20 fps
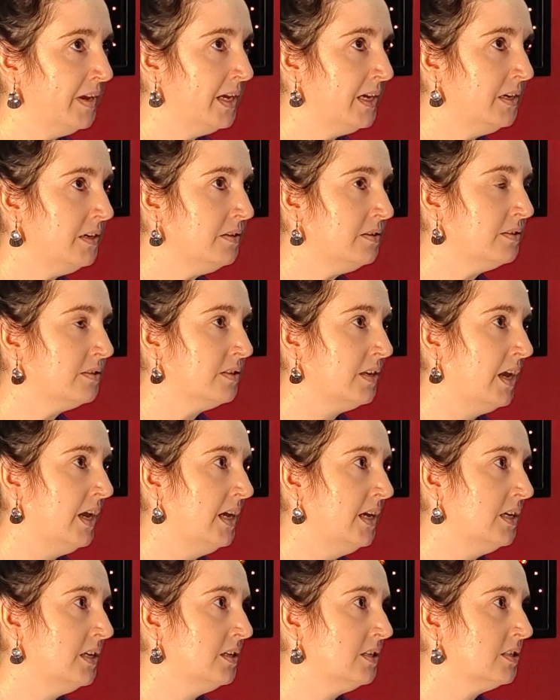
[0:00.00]
phase
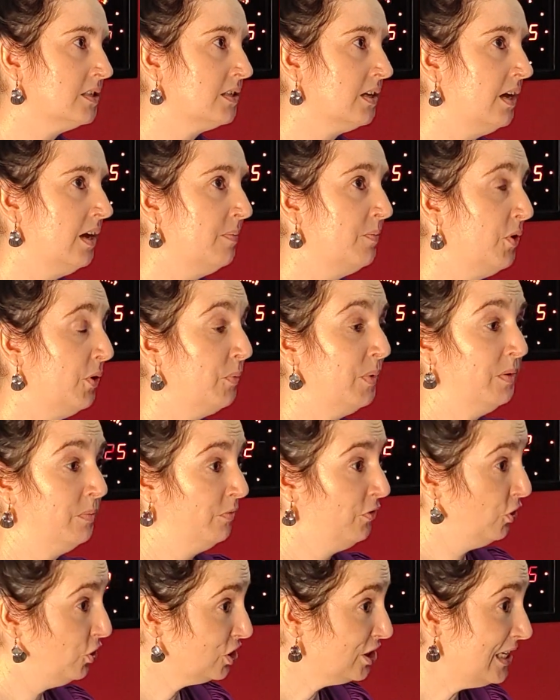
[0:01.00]
is,
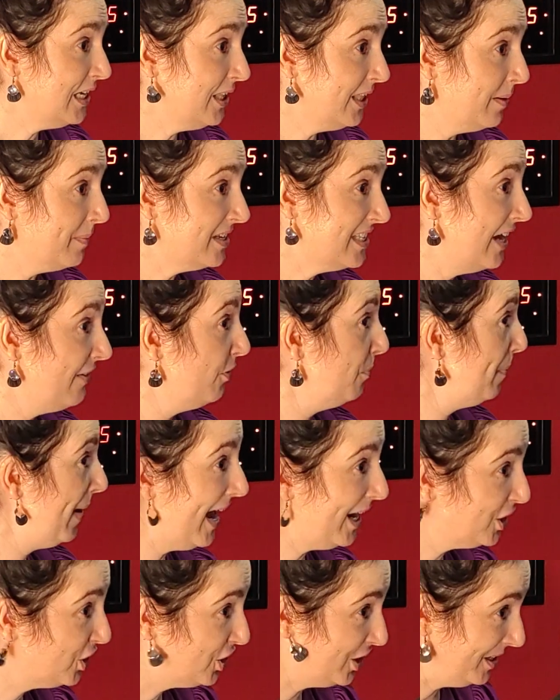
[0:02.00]
firstly, they must have a
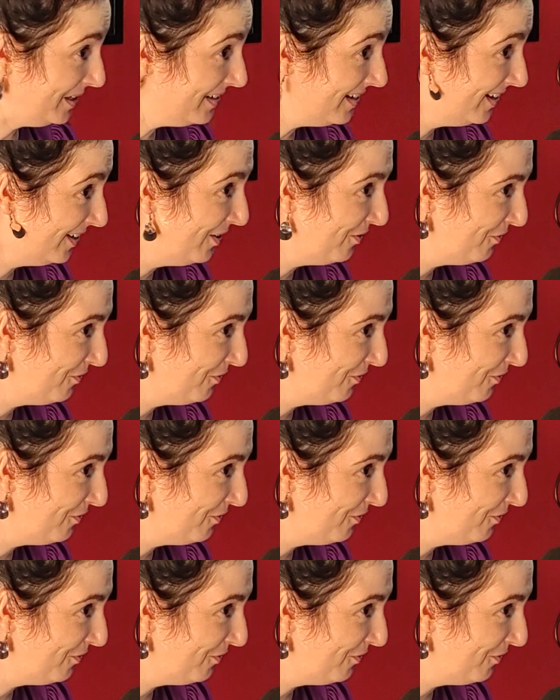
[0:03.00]
passion.